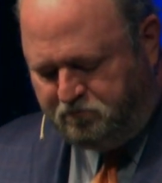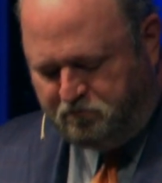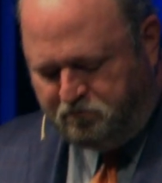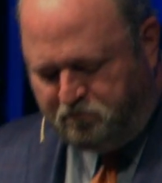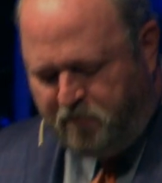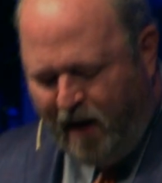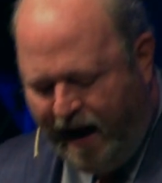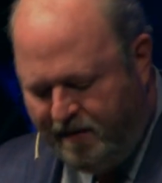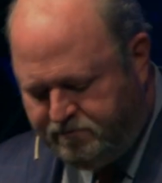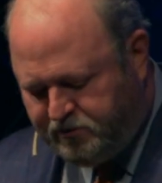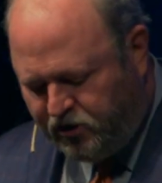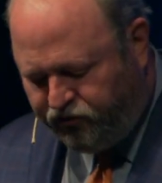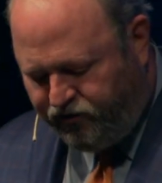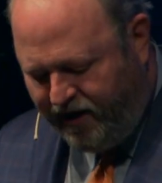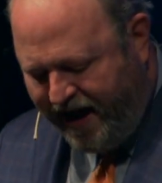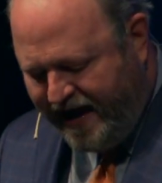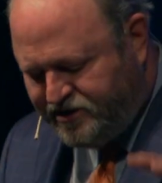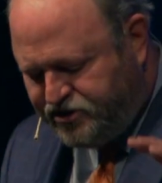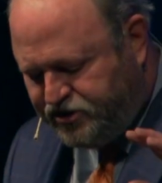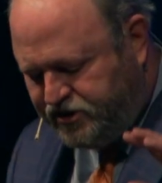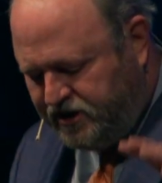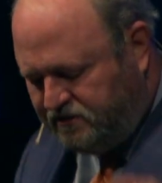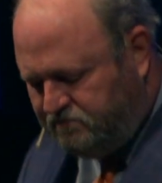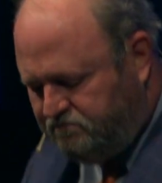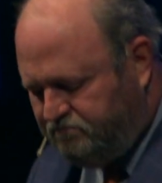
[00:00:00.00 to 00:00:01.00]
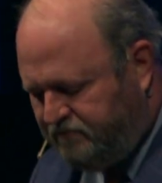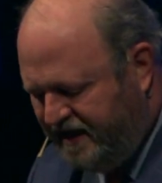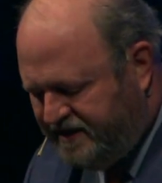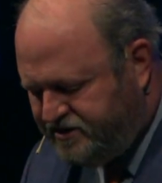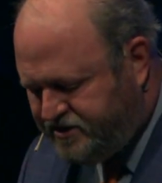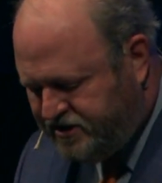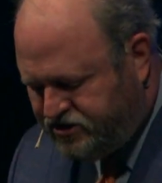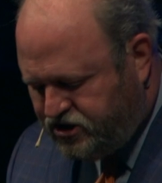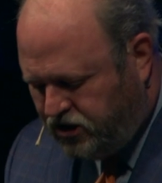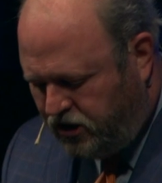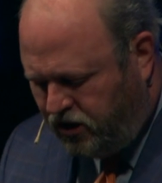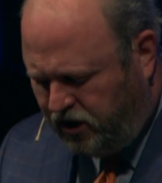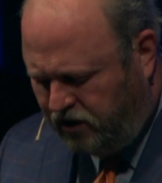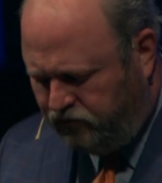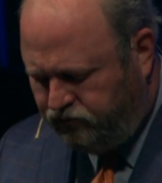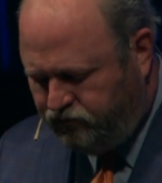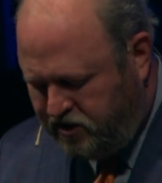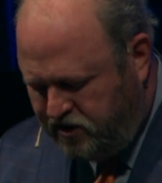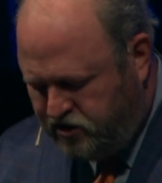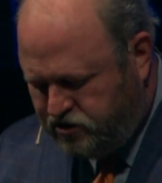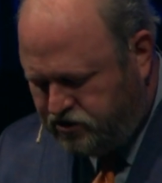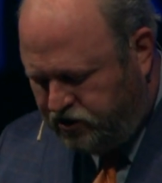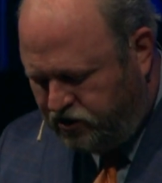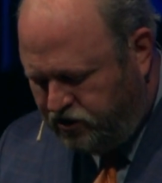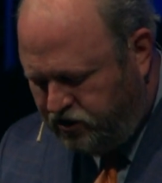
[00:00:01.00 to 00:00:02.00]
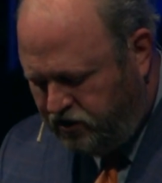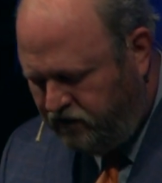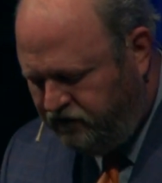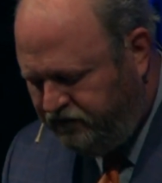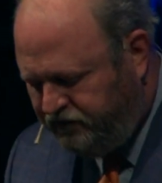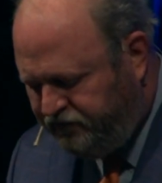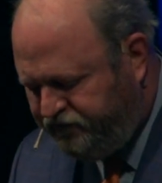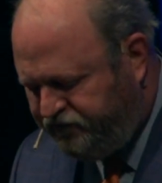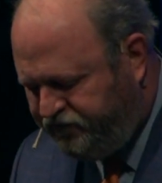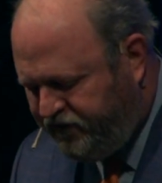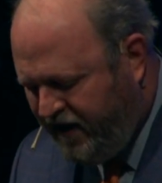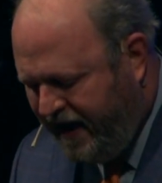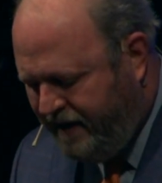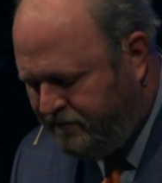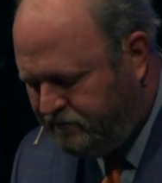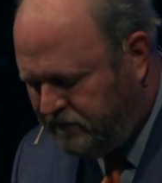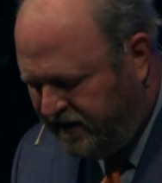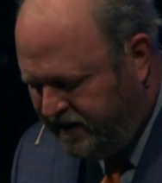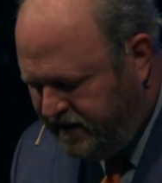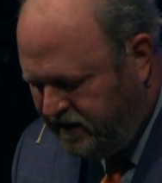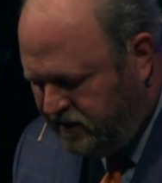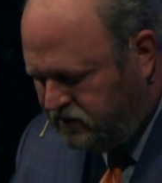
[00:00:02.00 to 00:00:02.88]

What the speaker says: Bob Cratchit, bless his heart, with his little family